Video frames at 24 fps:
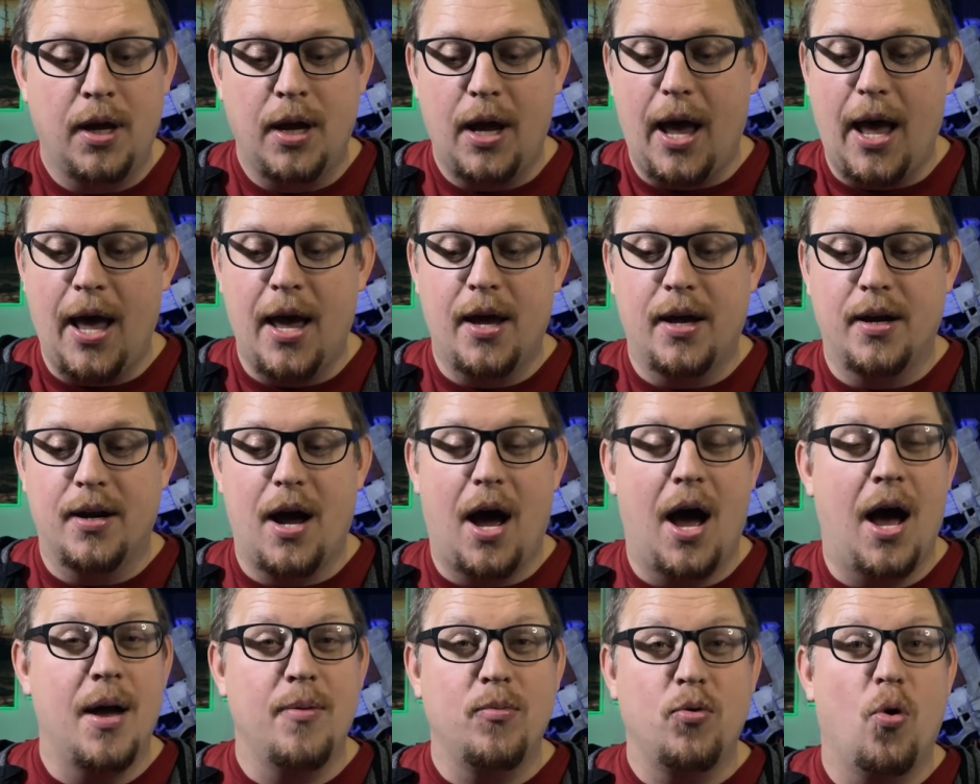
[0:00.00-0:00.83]
And
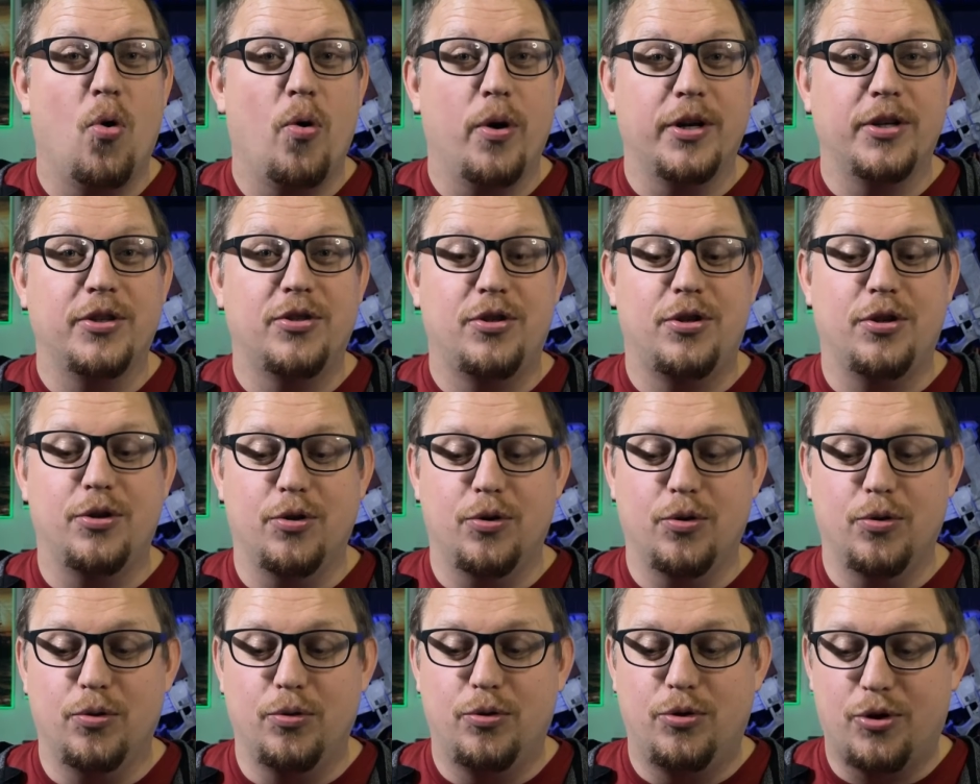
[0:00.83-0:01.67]
I'm going
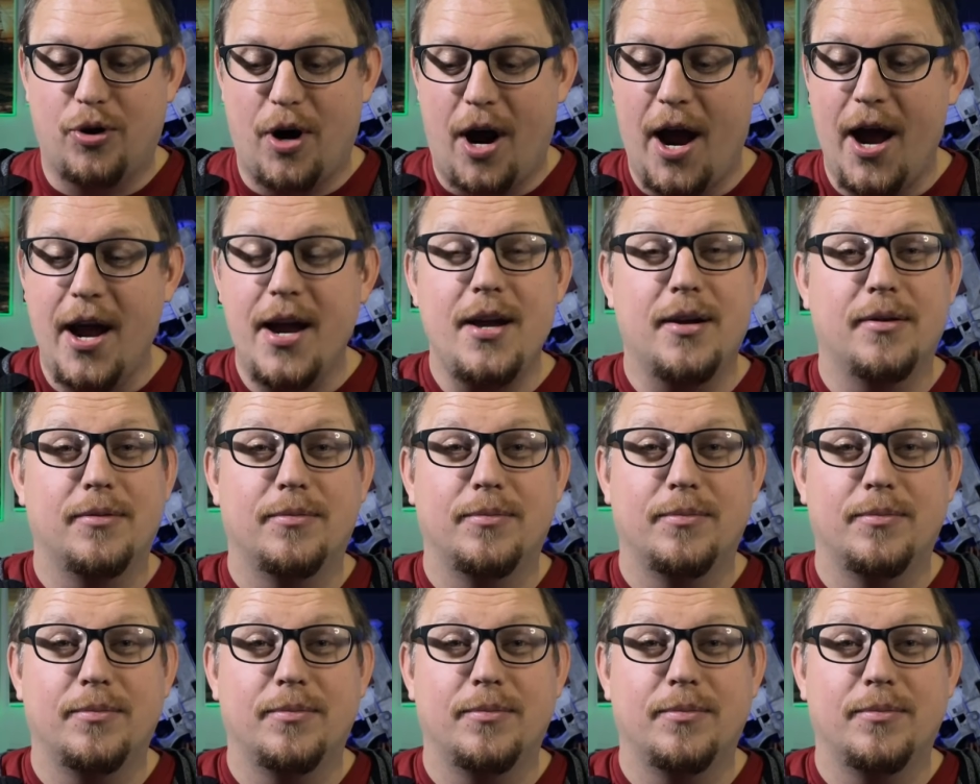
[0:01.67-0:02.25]
to try